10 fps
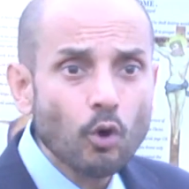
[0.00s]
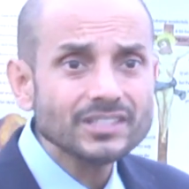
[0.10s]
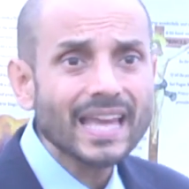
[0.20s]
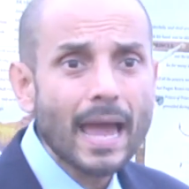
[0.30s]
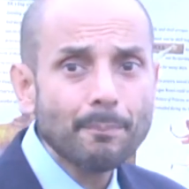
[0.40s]

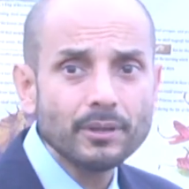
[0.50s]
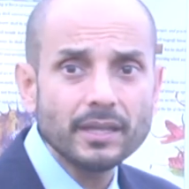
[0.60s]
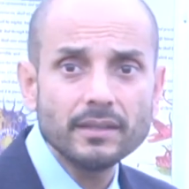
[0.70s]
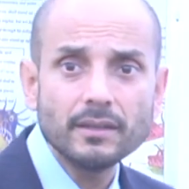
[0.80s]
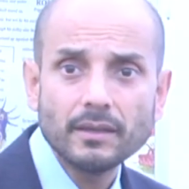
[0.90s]
what's
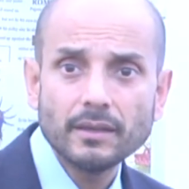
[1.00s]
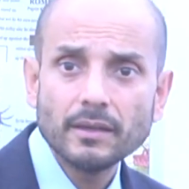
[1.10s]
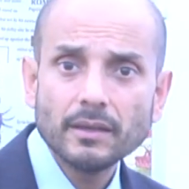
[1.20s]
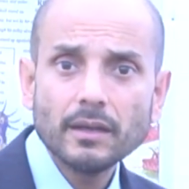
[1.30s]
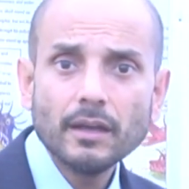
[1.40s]
happening.
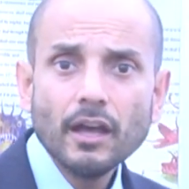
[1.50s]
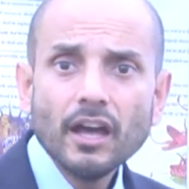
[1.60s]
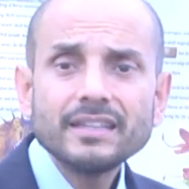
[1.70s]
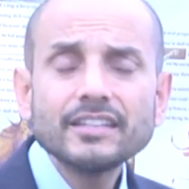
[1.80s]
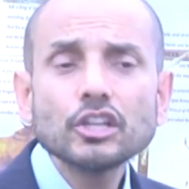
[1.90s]

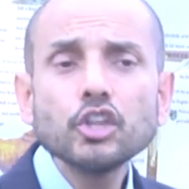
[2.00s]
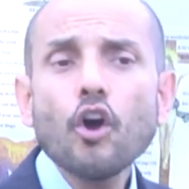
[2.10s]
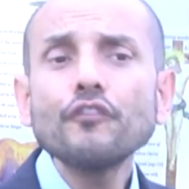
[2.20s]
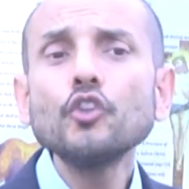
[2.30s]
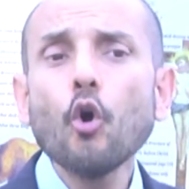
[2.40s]
There's a lot
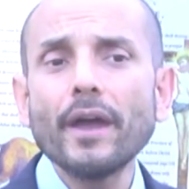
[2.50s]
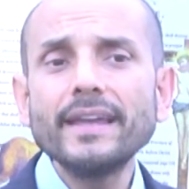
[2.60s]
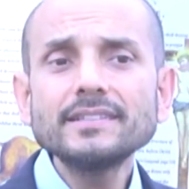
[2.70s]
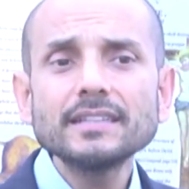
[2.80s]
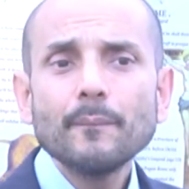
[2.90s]
of
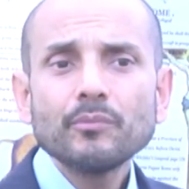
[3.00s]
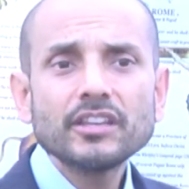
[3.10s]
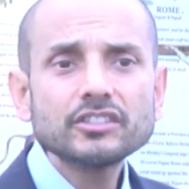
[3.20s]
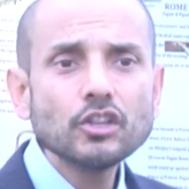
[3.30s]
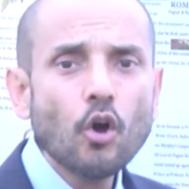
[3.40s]
noise,
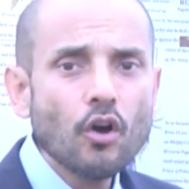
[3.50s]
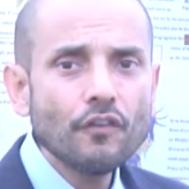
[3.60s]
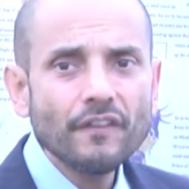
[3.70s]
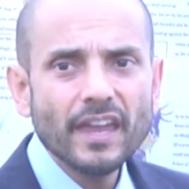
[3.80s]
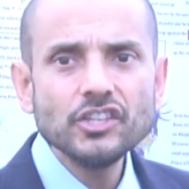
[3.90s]
there's a lot
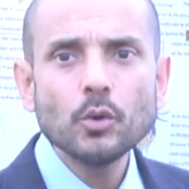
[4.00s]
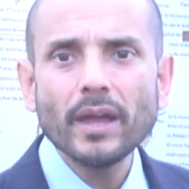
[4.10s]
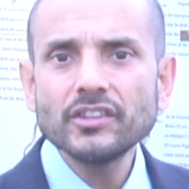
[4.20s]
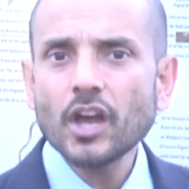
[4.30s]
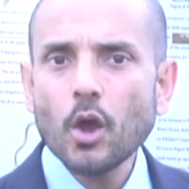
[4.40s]
of
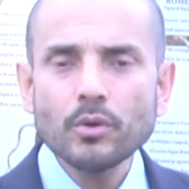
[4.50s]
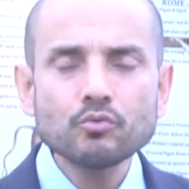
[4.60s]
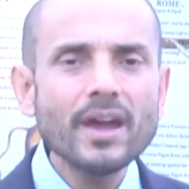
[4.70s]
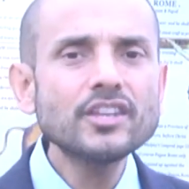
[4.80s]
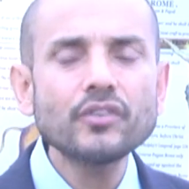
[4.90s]
innuendo
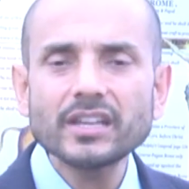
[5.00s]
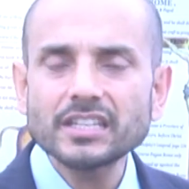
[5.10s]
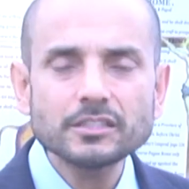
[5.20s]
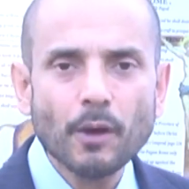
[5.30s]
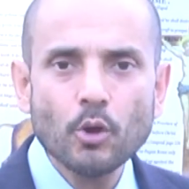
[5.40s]
and rhetoric
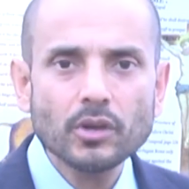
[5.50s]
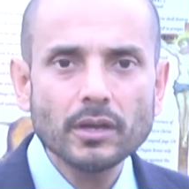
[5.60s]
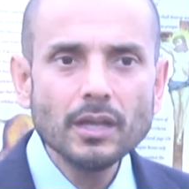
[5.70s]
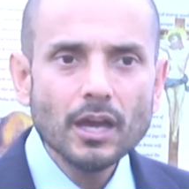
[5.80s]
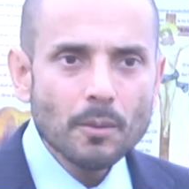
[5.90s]
that's
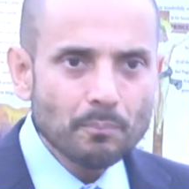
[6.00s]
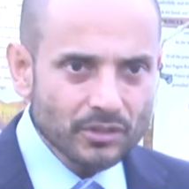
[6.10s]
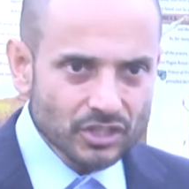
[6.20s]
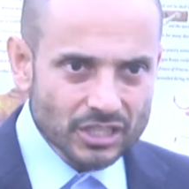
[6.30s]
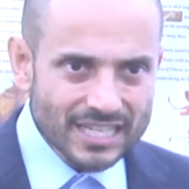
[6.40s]
spoken,
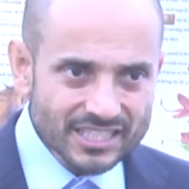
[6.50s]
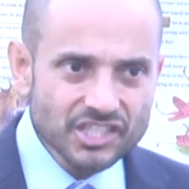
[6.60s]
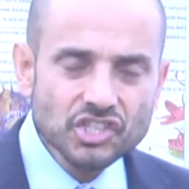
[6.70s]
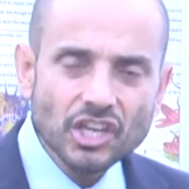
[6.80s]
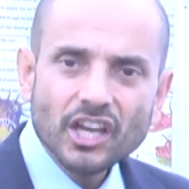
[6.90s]
but this
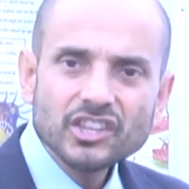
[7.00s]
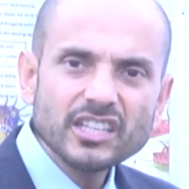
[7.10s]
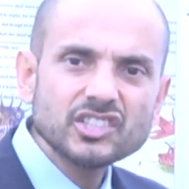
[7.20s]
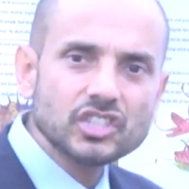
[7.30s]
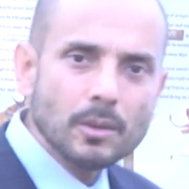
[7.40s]
is
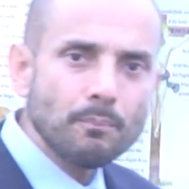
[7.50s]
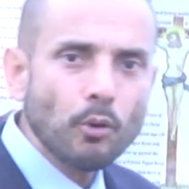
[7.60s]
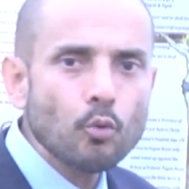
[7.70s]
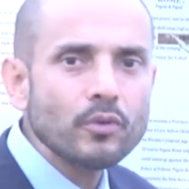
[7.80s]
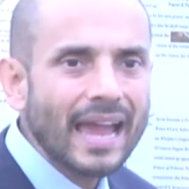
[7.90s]
the
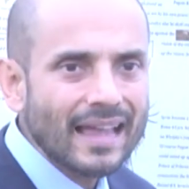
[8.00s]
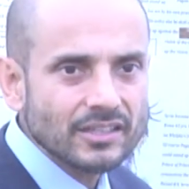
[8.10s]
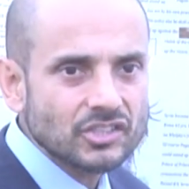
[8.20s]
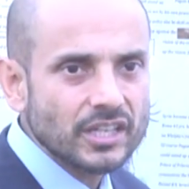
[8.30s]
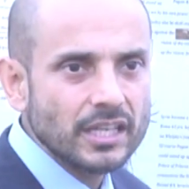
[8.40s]
simple
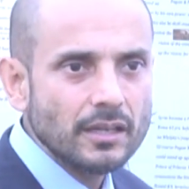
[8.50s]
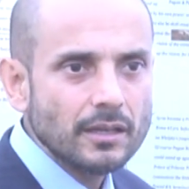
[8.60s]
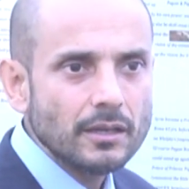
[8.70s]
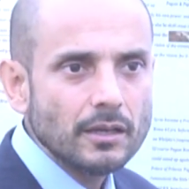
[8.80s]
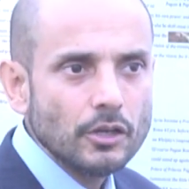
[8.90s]
reality.
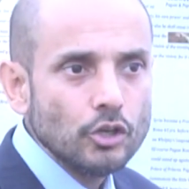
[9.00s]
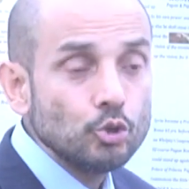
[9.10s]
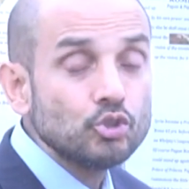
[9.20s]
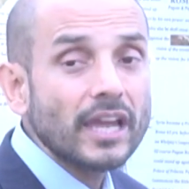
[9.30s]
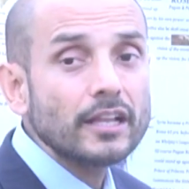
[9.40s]

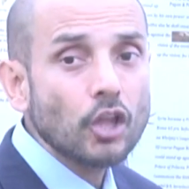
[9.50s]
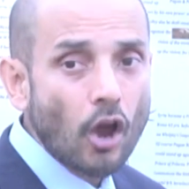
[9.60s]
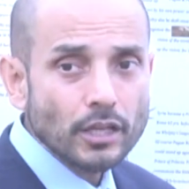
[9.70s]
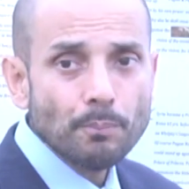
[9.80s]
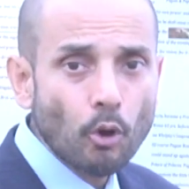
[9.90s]
You take
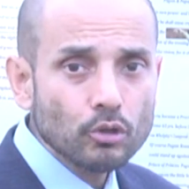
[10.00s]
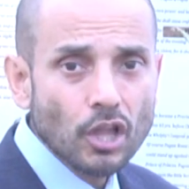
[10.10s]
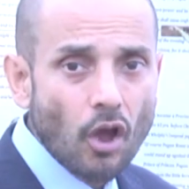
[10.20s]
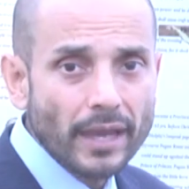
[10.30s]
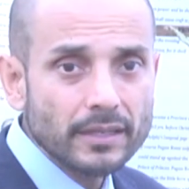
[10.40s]
line upon
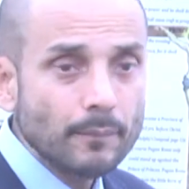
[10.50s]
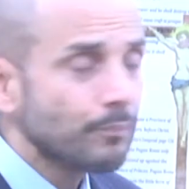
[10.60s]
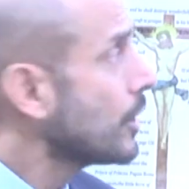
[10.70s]
line,